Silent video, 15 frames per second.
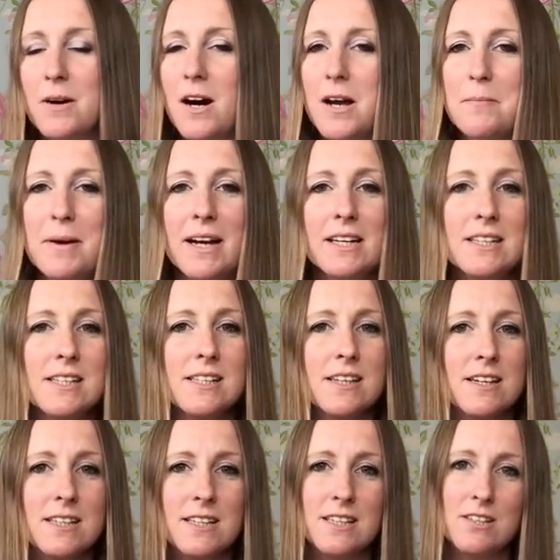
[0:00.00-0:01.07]
iPad
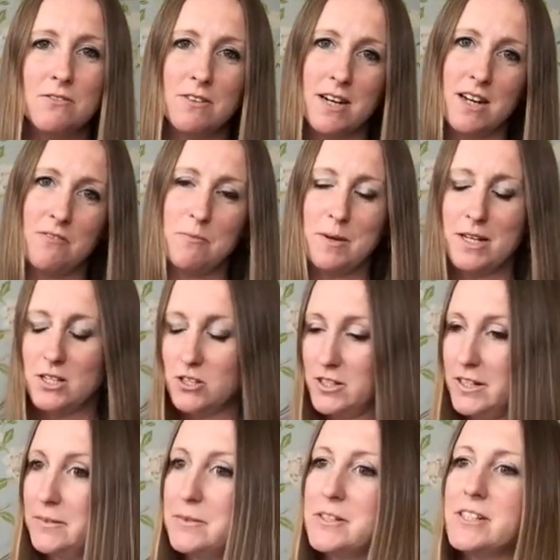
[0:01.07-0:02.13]
decided to run out of
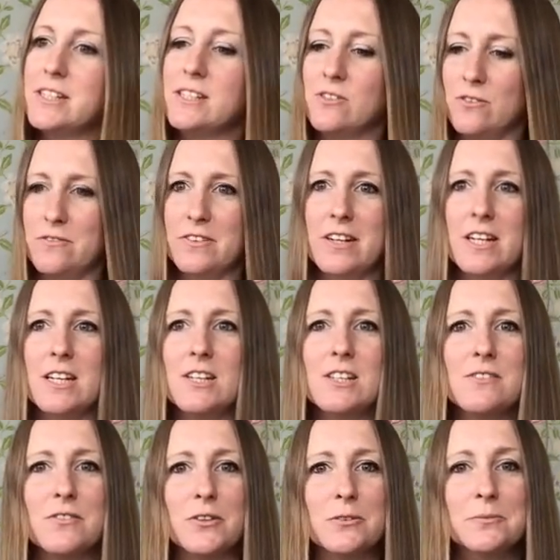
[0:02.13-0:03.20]
battery, which is not very
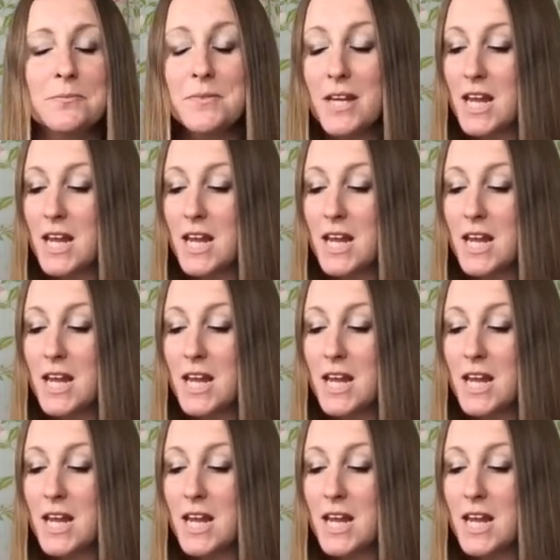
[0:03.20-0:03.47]
useful.